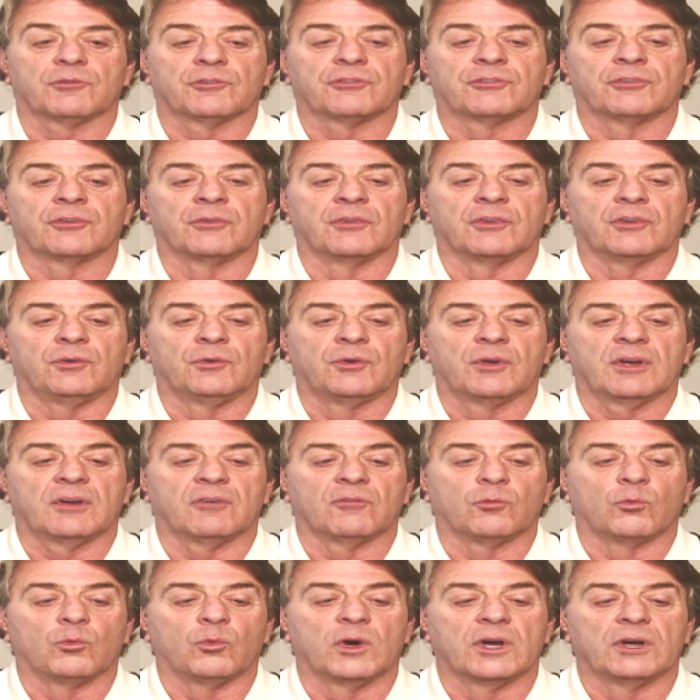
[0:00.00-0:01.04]
so that you
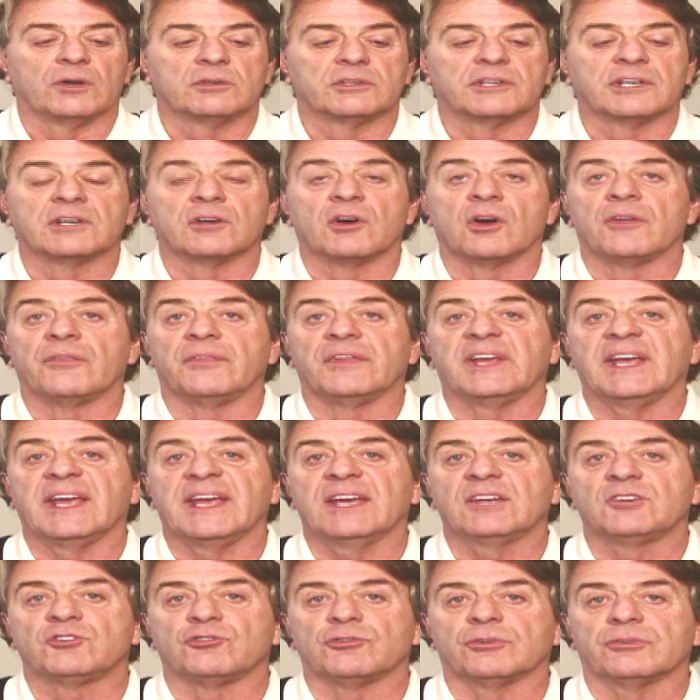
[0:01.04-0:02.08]
have welding on the
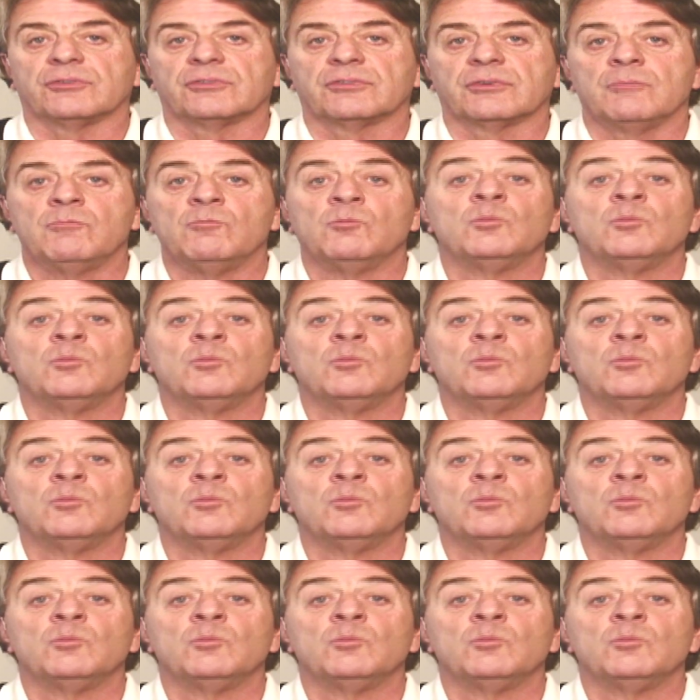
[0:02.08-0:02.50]
edges.